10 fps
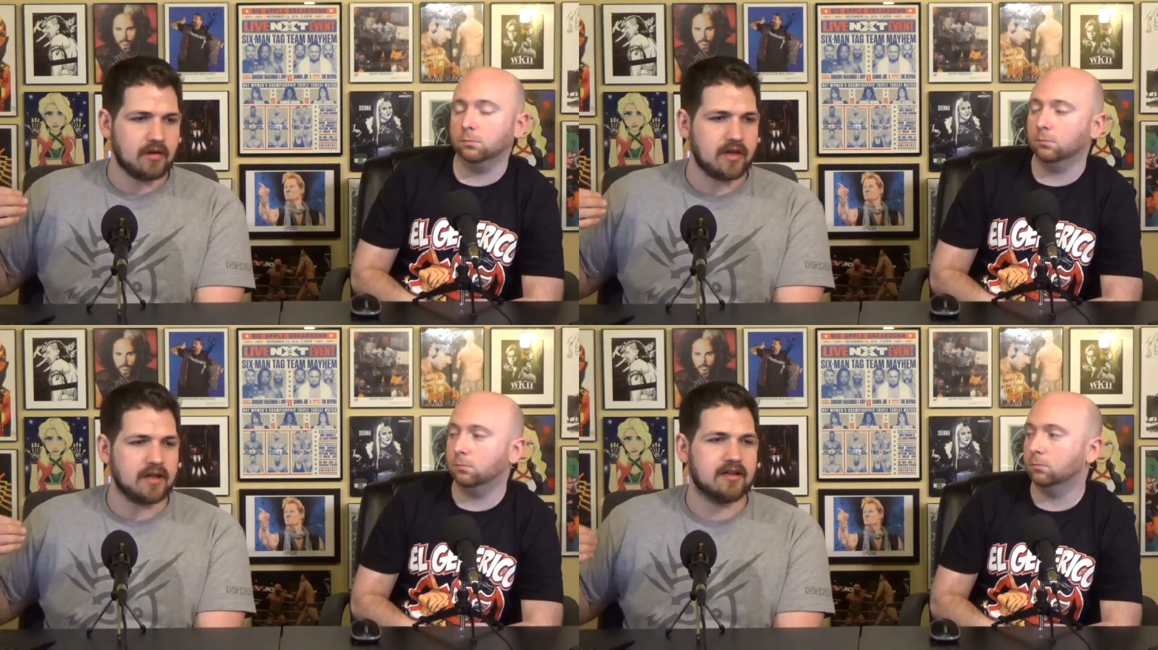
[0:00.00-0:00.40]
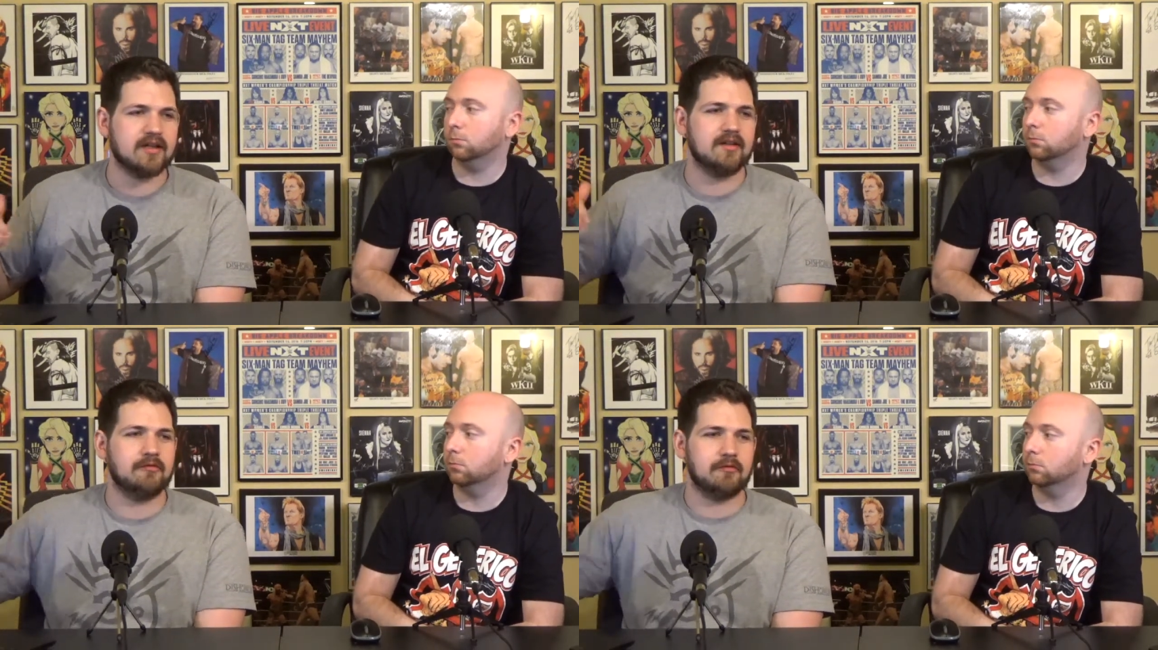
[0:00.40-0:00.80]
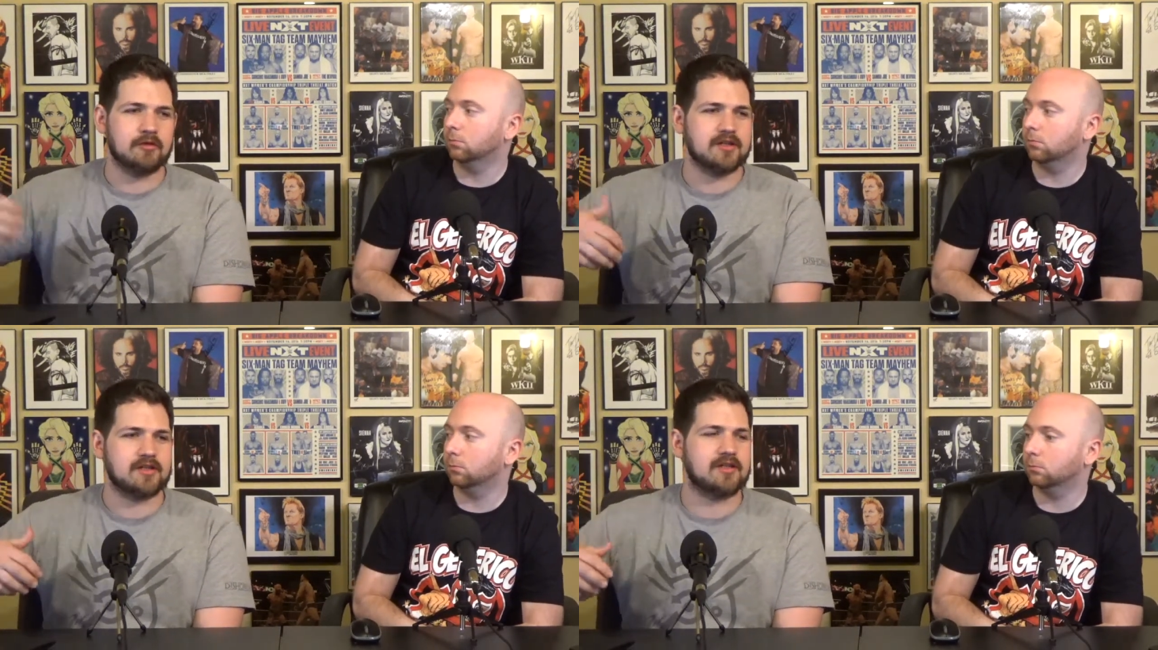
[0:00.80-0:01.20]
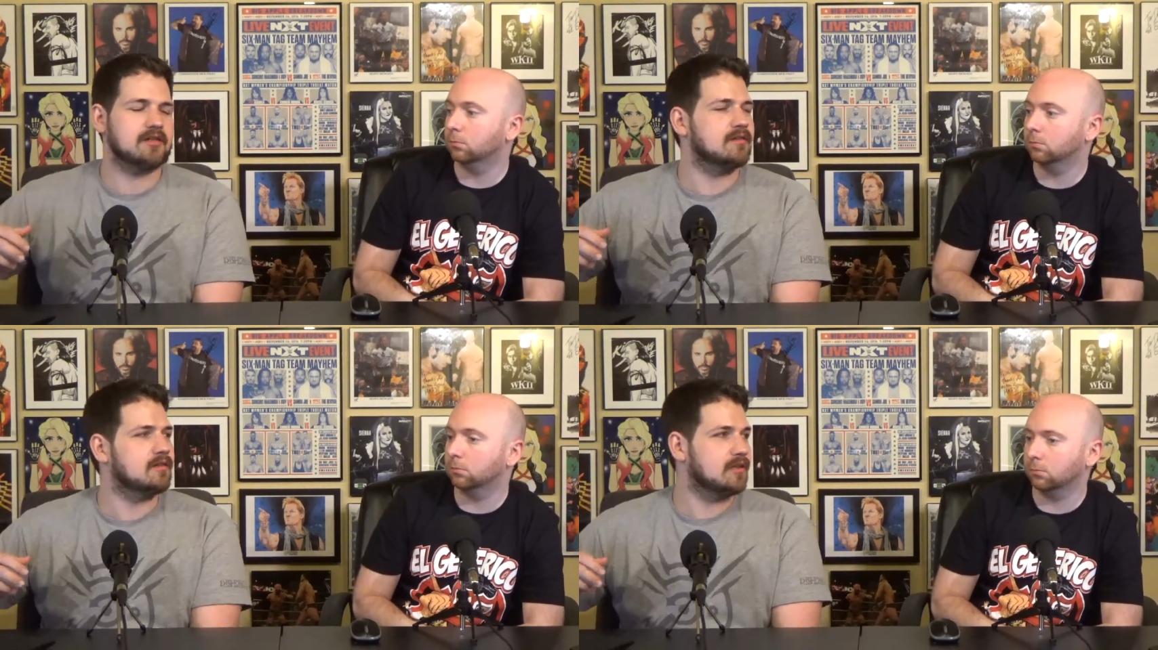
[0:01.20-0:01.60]
Speaker 1: like kind of
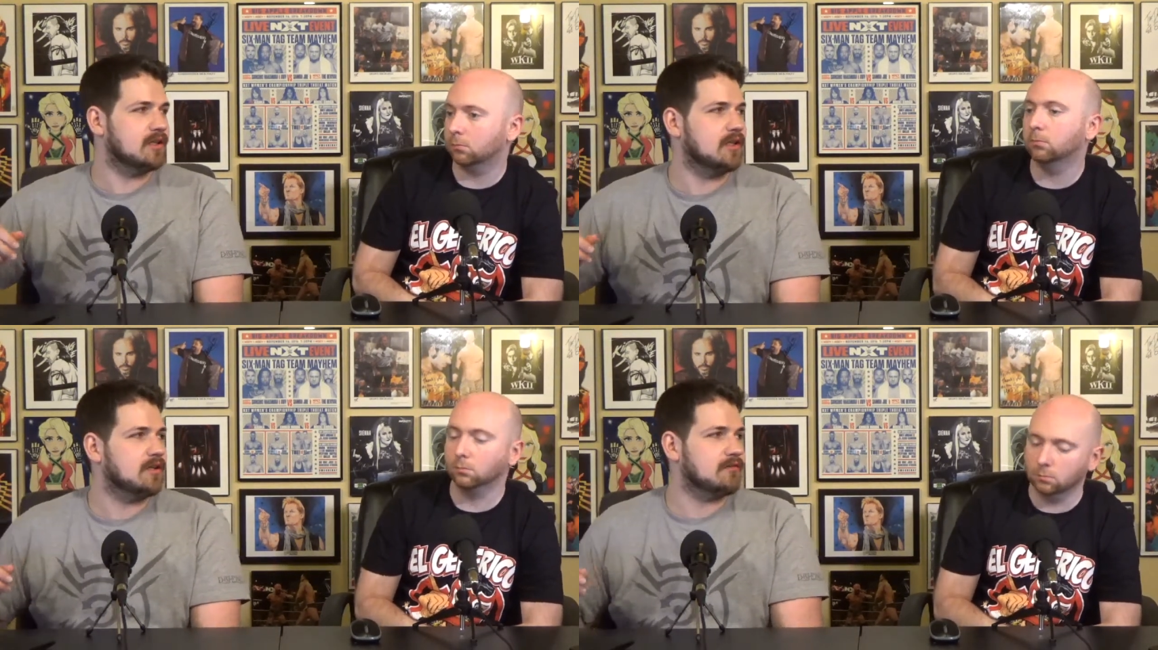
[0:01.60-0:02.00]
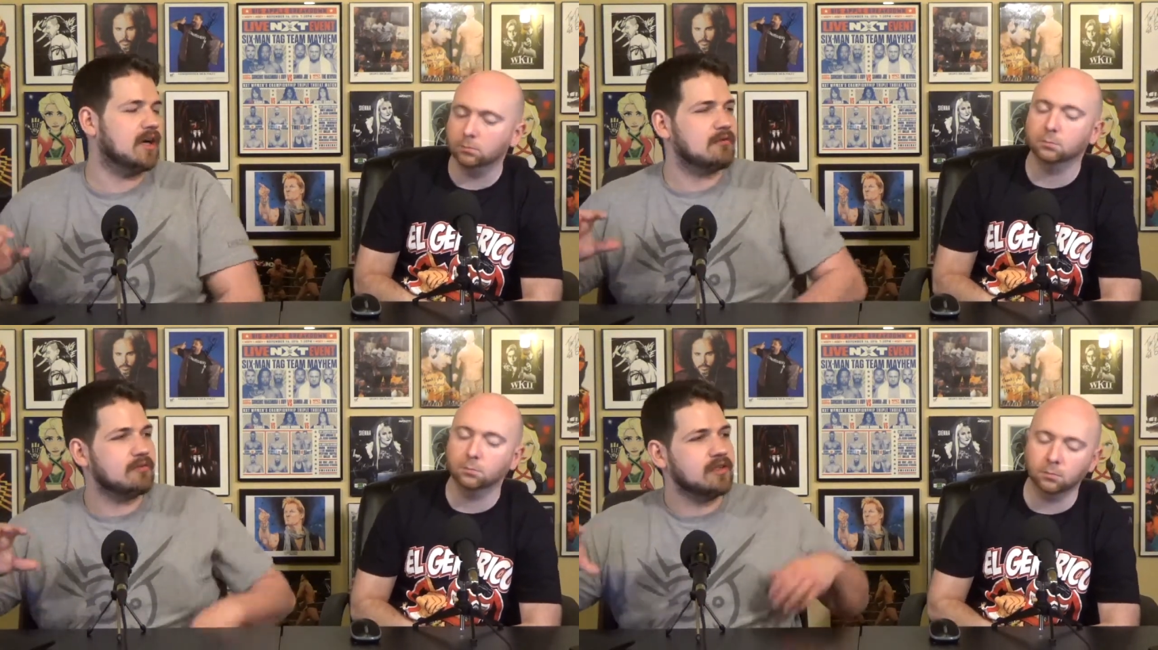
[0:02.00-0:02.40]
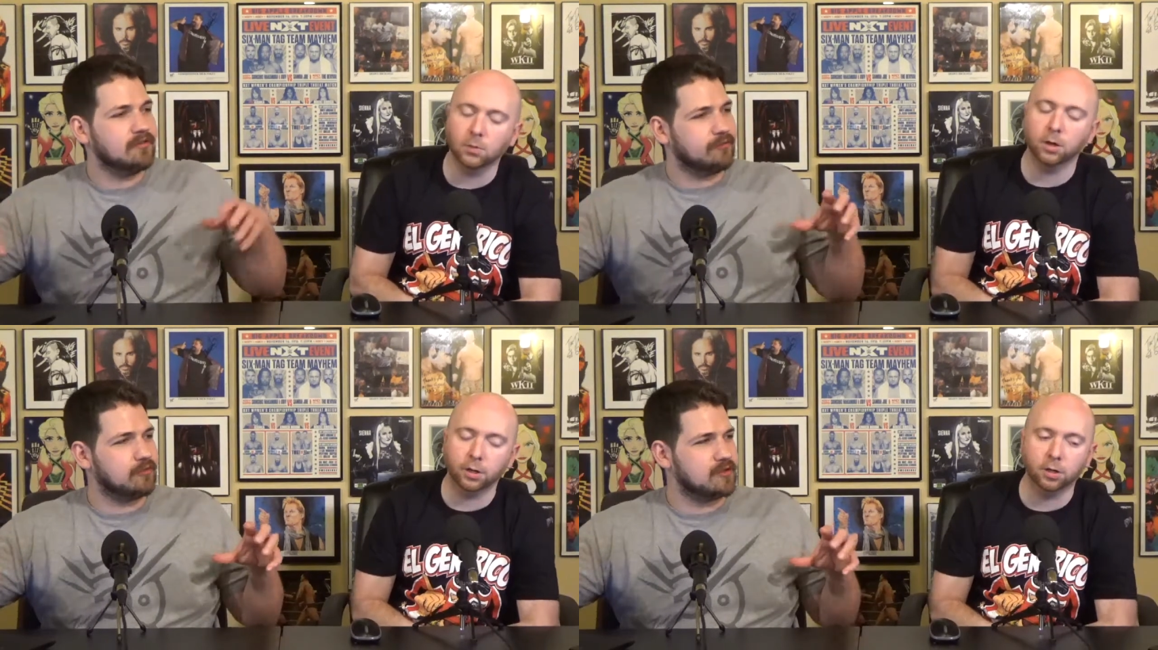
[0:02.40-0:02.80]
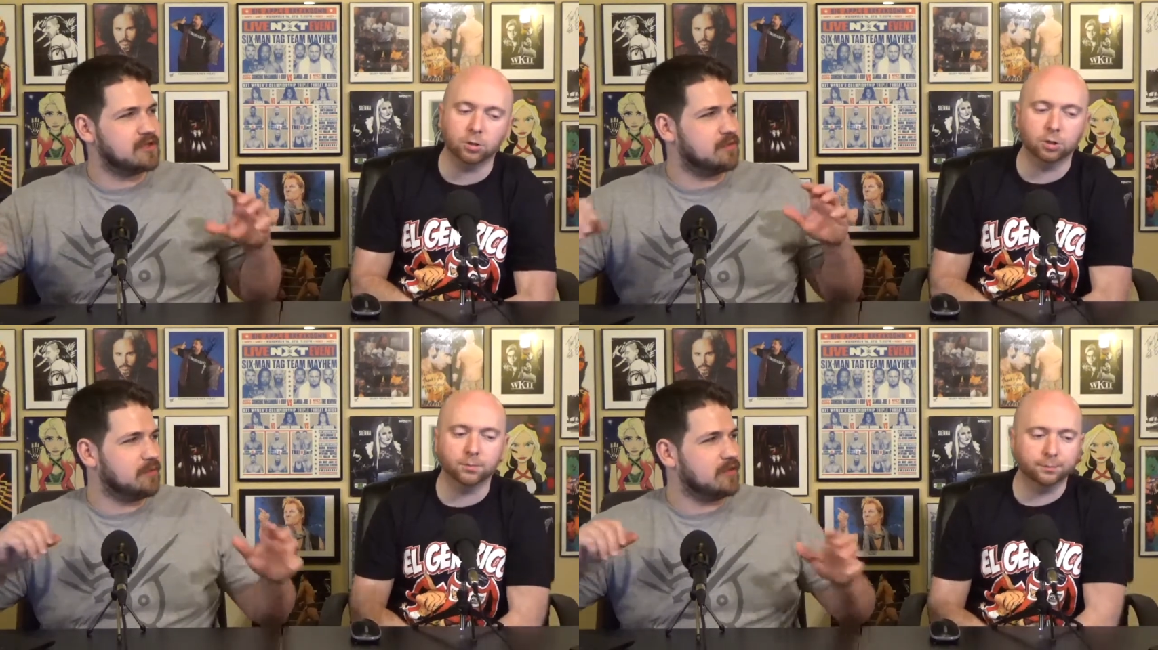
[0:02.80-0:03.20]
forced, not mm, really forced, gotcha.